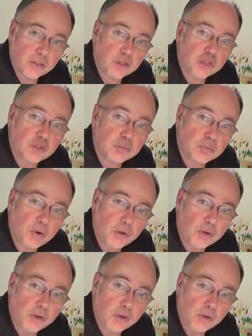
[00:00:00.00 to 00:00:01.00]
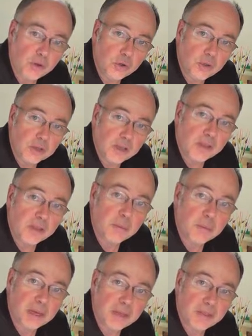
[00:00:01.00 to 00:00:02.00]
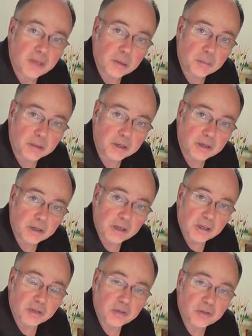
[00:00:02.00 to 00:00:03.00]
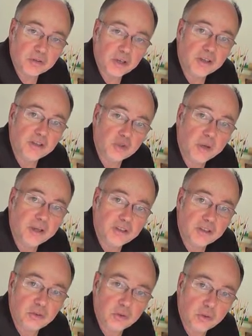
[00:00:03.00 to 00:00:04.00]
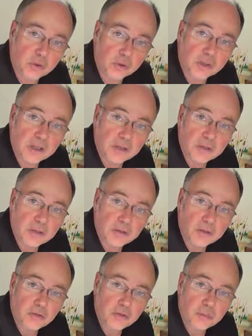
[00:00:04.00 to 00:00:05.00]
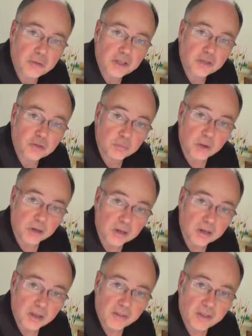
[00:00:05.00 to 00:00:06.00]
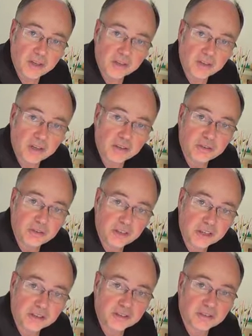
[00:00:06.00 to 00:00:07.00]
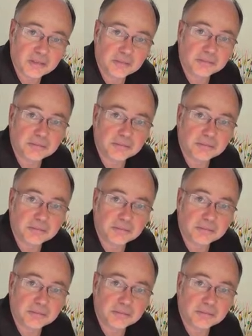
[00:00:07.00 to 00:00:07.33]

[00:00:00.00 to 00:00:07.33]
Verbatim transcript: The smaller the hook, the bigger the number. So a size 22 hook is considerably smaller than a size 6.